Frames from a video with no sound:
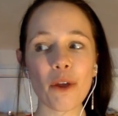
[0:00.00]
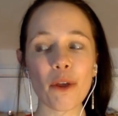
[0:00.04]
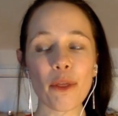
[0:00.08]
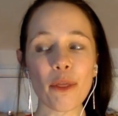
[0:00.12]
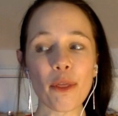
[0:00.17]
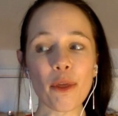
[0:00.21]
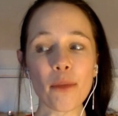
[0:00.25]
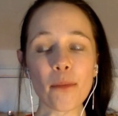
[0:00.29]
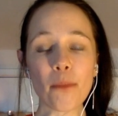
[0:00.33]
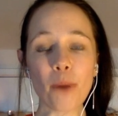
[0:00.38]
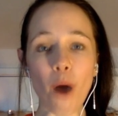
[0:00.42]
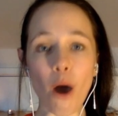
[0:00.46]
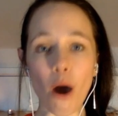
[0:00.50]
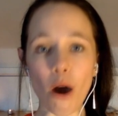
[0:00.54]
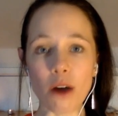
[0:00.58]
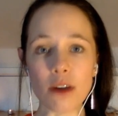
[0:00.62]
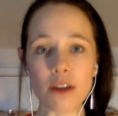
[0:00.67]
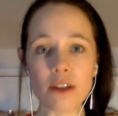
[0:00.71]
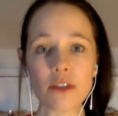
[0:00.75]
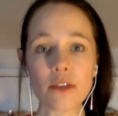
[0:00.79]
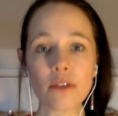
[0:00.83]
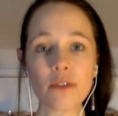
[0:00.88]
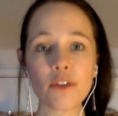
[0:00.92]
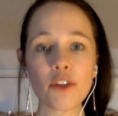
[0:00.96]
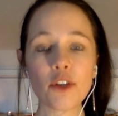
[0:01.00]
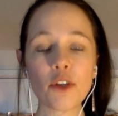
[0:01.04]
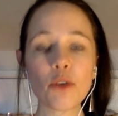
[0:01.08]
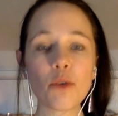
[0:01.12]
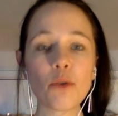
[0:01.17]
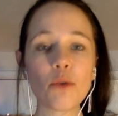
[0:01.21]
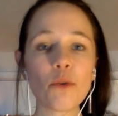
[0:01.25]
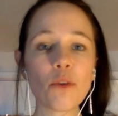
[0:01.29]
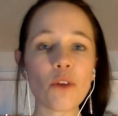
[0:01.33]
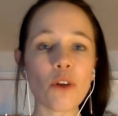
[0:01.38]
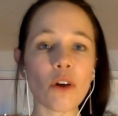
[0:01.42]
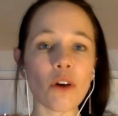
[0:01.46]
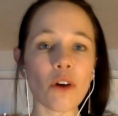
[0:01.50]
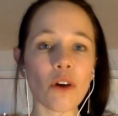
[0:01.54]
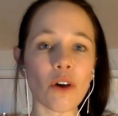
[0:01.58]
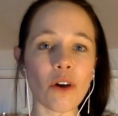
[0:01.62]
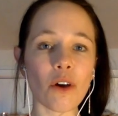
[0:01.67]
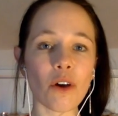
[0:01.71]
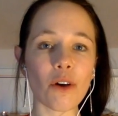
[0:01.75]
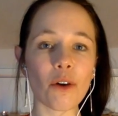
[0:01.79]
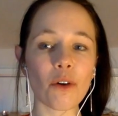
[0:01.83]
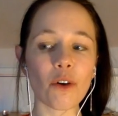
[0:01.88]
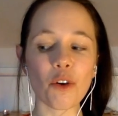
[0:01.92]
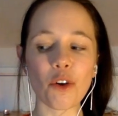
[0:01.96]
the parts of you
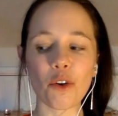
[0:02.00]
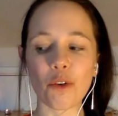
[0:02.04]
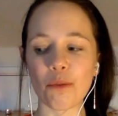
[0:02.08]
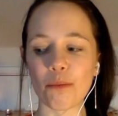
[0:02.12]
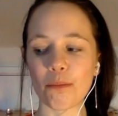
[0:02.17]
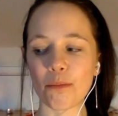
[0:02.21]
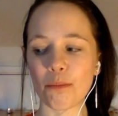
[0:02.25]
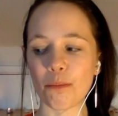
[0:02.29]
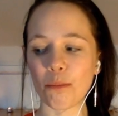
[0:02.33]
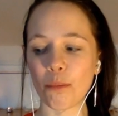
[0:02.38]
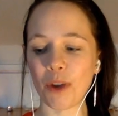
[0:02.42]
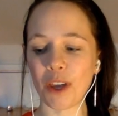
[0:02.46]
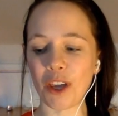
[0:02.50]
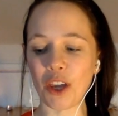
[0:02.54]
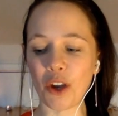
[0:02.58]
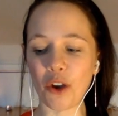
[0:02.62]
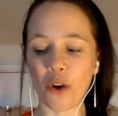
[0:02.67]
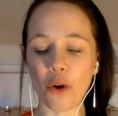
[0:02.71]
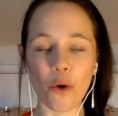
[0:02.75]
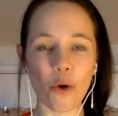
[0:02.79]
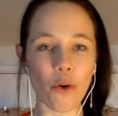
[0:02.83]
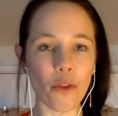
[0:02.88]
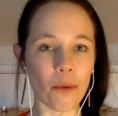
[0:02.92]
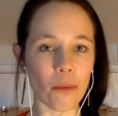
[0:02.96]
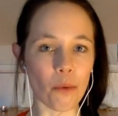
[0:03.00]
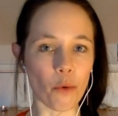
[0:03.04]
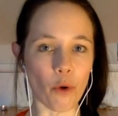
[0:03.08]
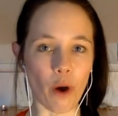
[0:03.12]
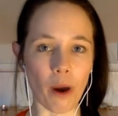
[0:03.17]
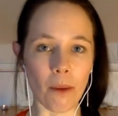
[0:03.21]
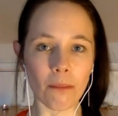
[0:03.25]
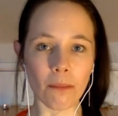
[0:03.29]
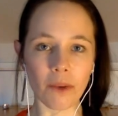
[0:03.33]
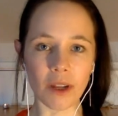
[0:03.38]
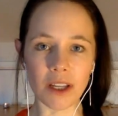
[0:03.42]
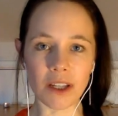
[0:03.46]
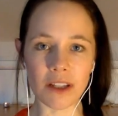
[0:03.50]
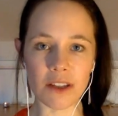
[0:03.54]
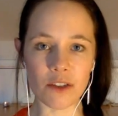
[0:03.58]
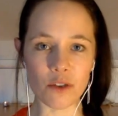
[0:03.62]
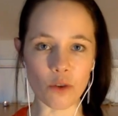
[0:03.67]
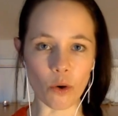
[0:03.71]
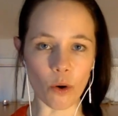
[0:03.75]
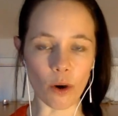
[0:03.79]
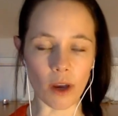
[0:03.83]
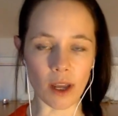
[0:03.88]
that we can call them gremlins or